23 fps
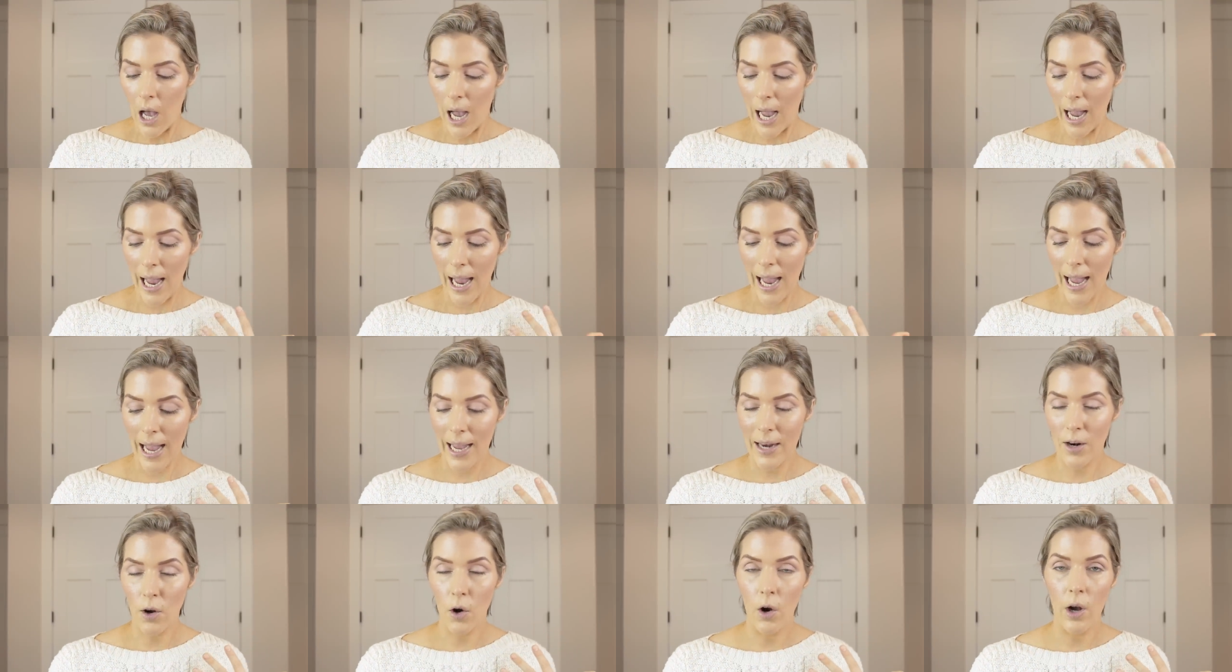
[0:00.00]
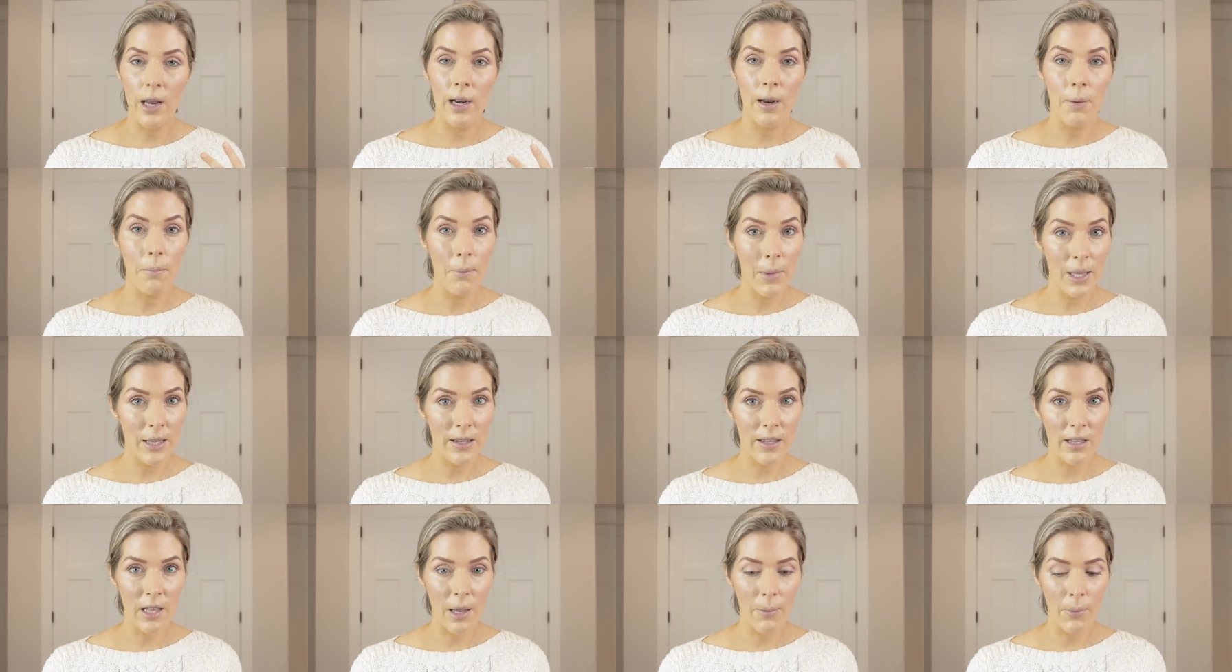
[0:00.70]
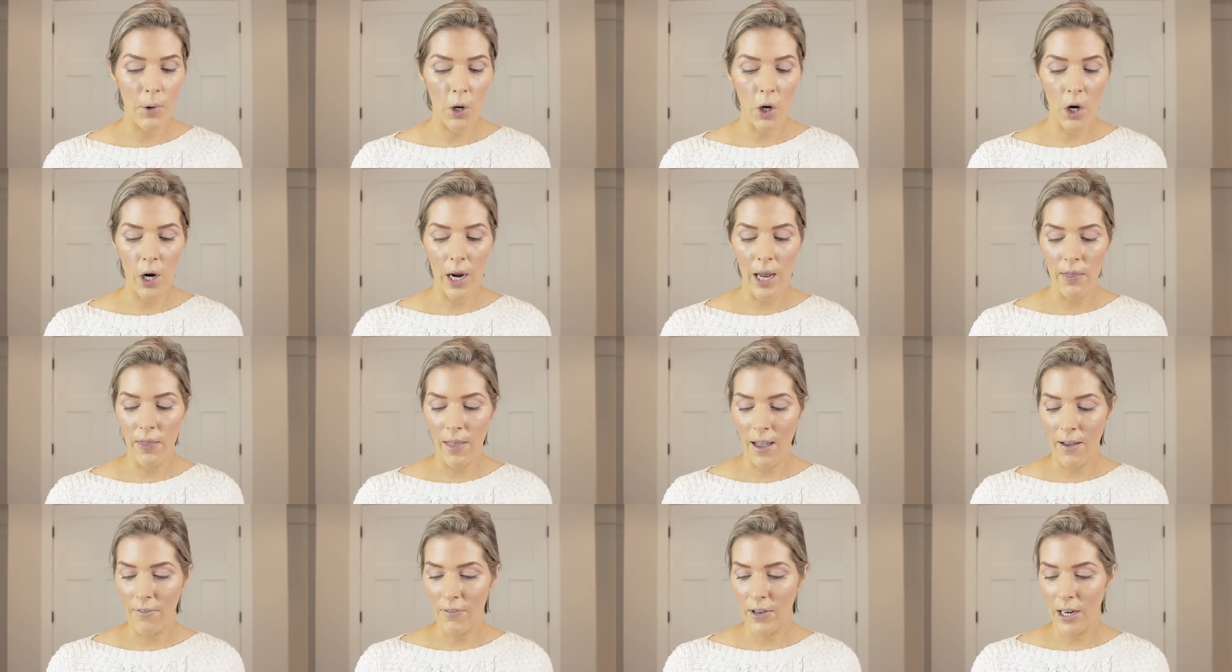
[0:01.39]
I had on Midsummer
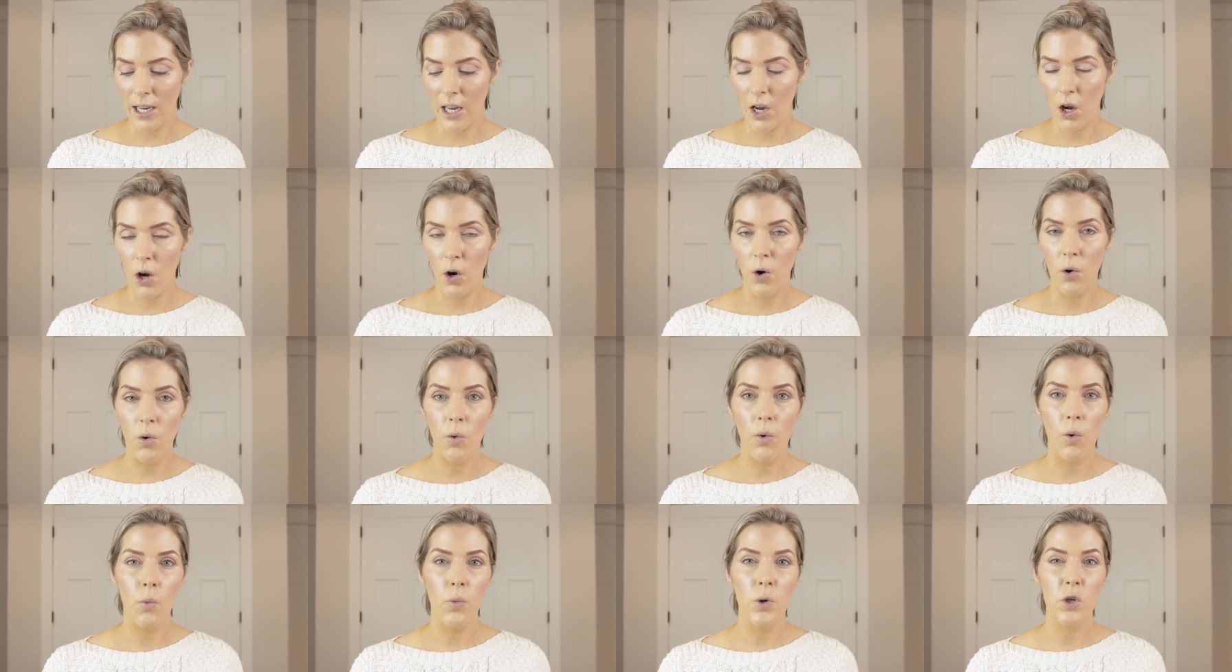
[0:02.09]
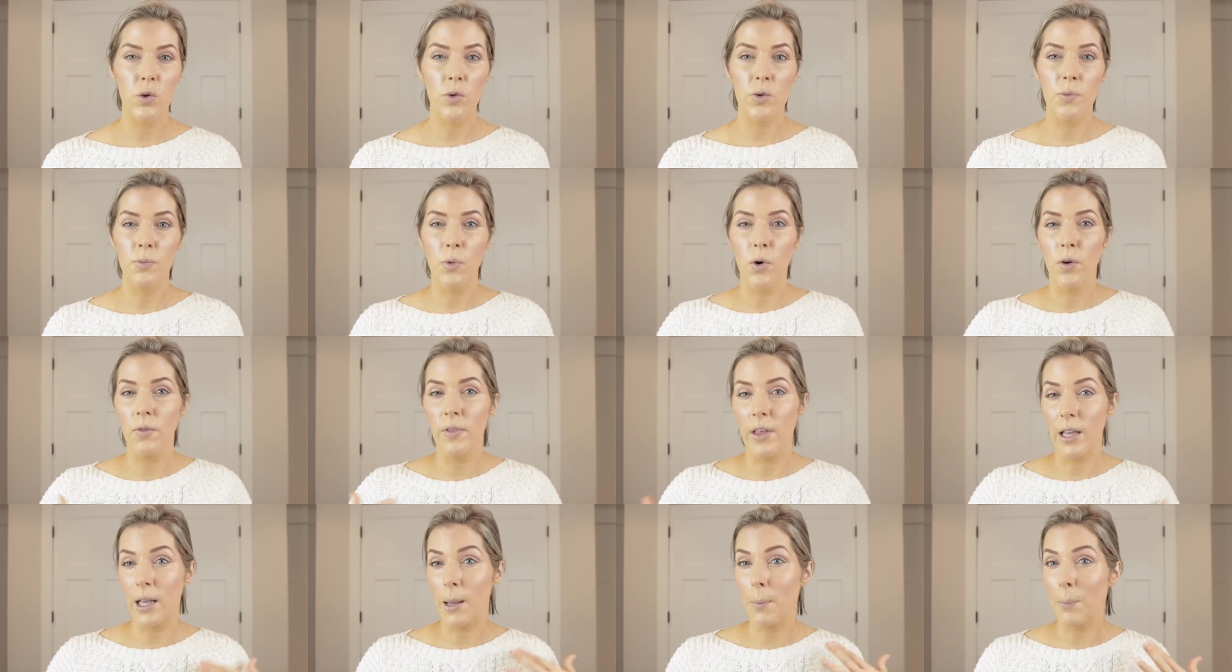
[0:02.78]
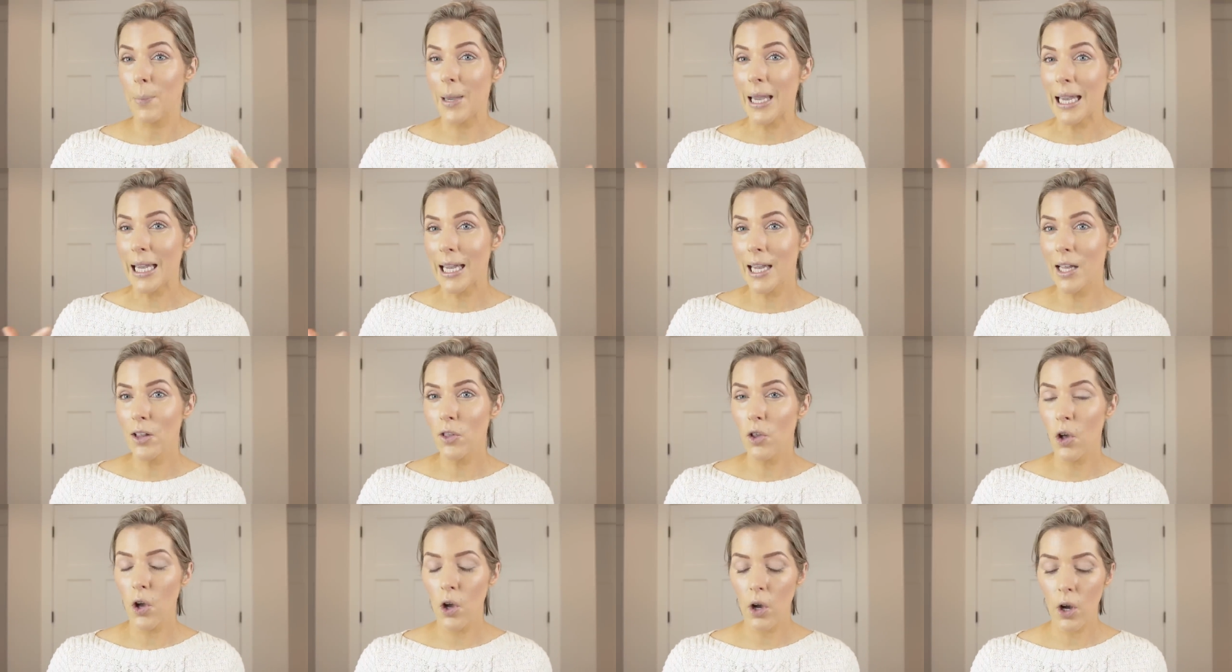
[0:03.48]
in that video, which was more of like a
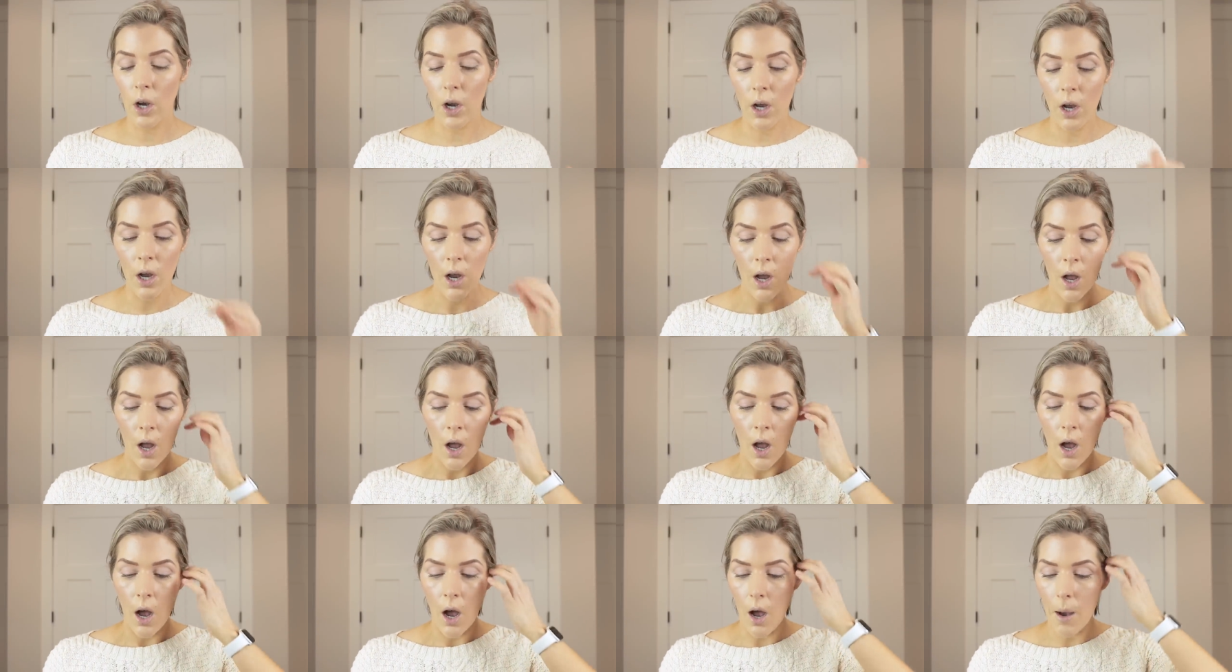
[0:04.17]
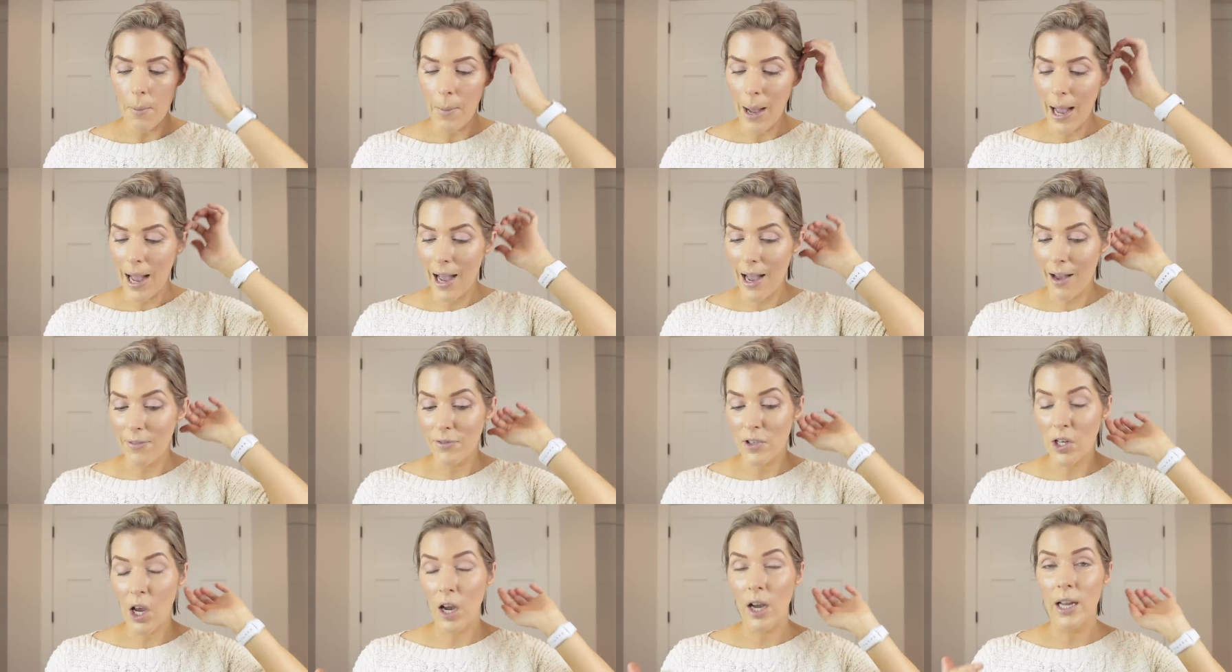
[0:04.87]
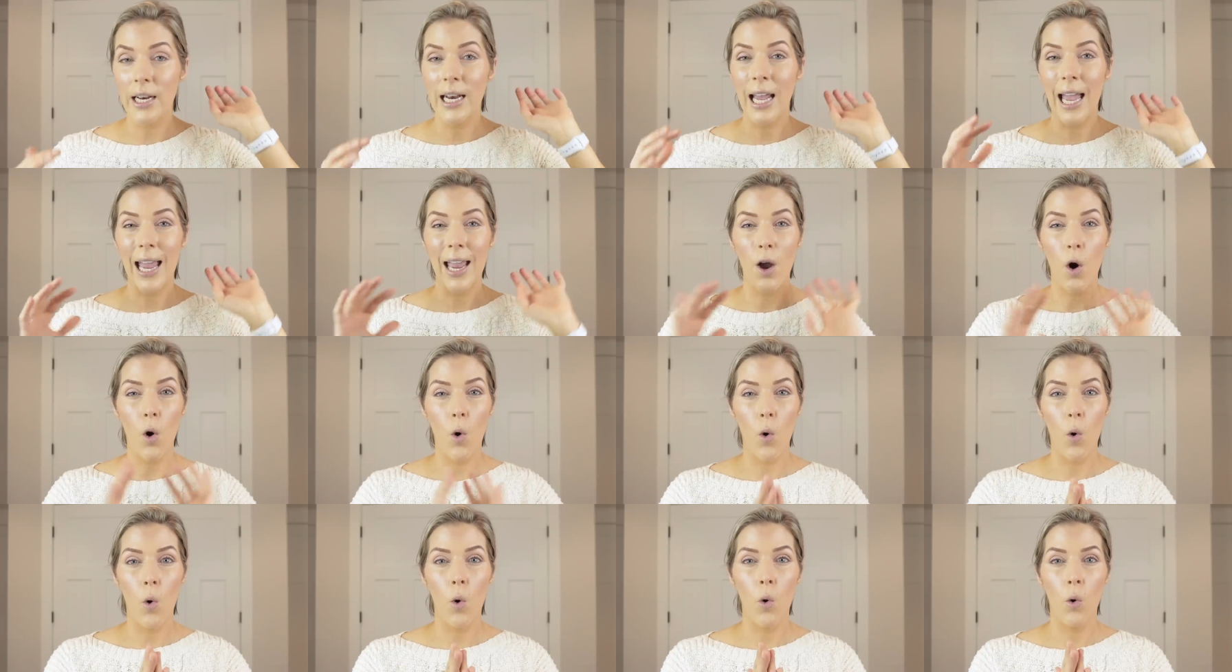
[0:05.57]
pinky look. Um, I have done a
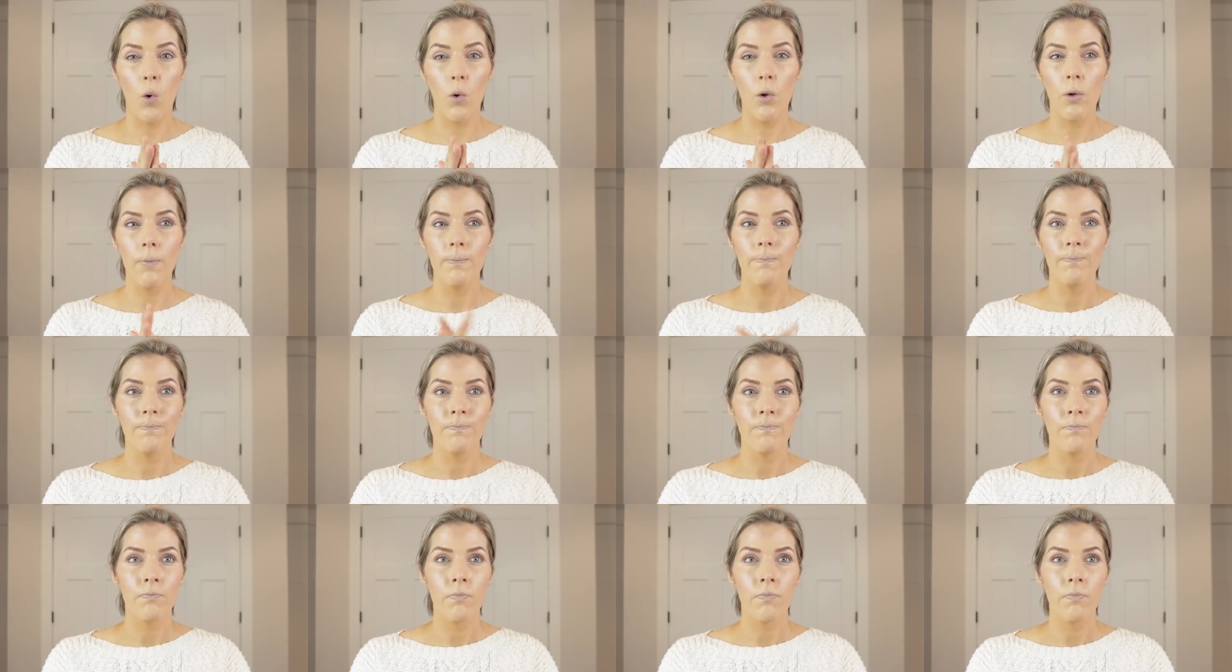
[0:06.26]
whole